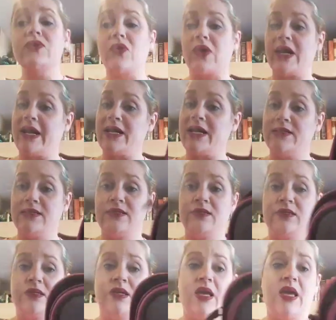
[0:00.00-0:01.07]
are great.
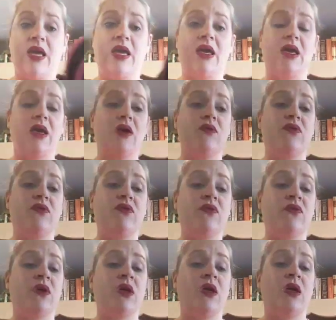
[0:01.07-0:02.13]

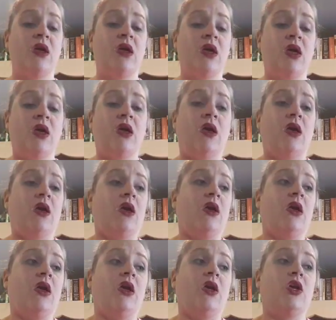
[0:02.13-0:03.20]
If
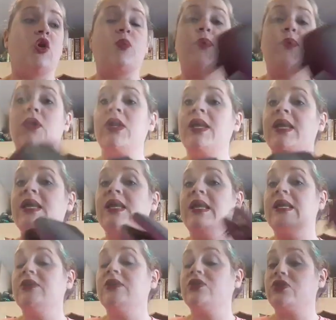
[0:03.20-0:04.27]
you're putting it
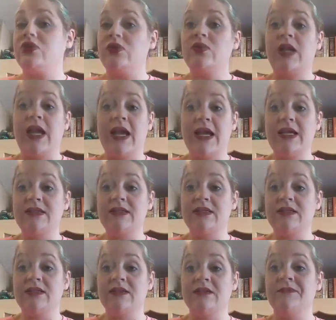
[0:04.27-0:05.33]
in a
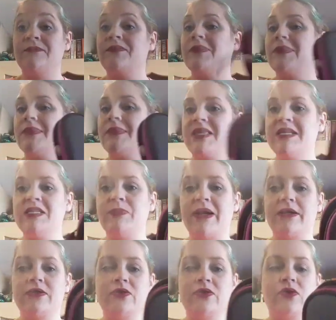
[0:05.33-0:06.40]
suitcase. These
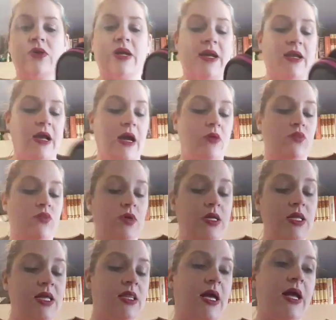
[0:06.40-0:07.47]
bags are great. I
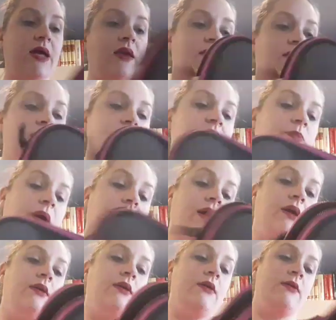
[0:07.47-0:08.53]
really like this
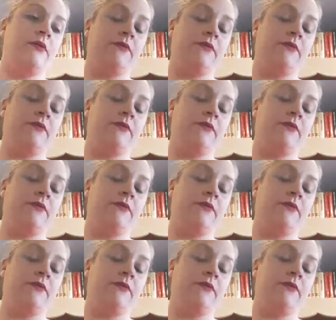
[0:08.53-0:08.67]
bag